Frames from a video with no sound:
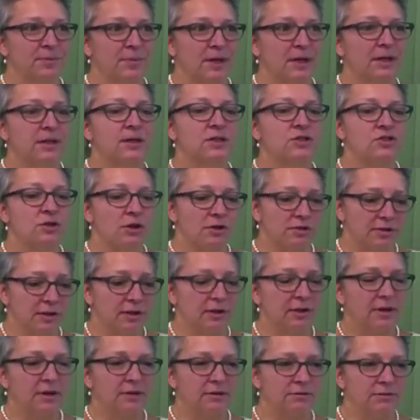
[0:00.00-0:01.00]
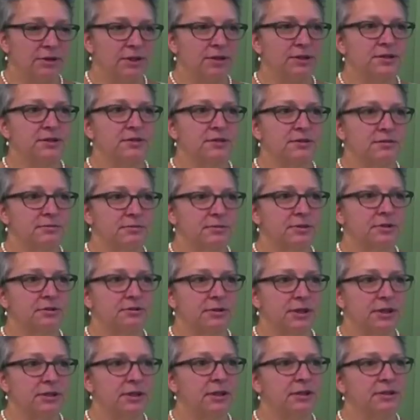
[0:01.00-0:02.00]
Yeah. So I think EDRIC is a
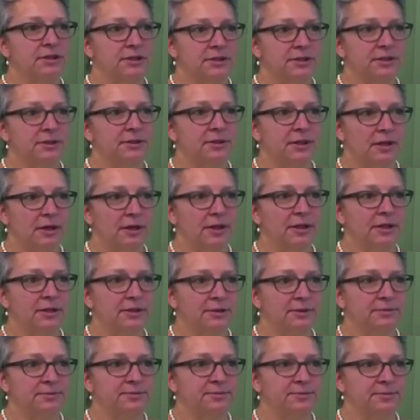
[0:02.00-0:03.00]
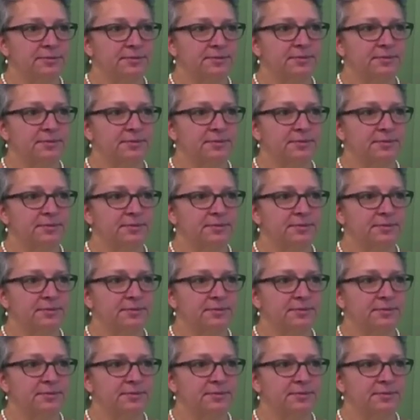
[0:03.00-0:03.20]
great idea and I like it.